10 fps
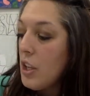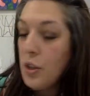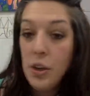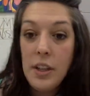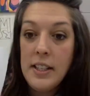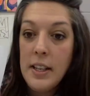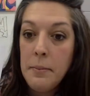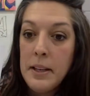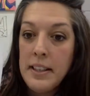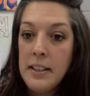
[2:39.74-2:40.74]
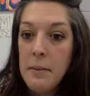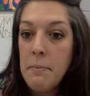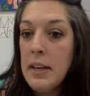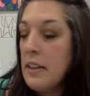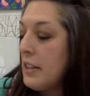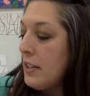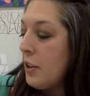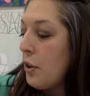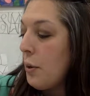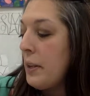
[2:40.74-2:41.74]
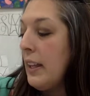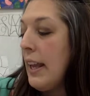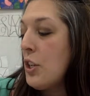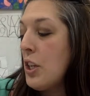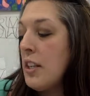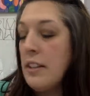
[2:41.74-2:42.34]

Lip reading: So you're going to tell me, is it a myth? Is it an urban legend?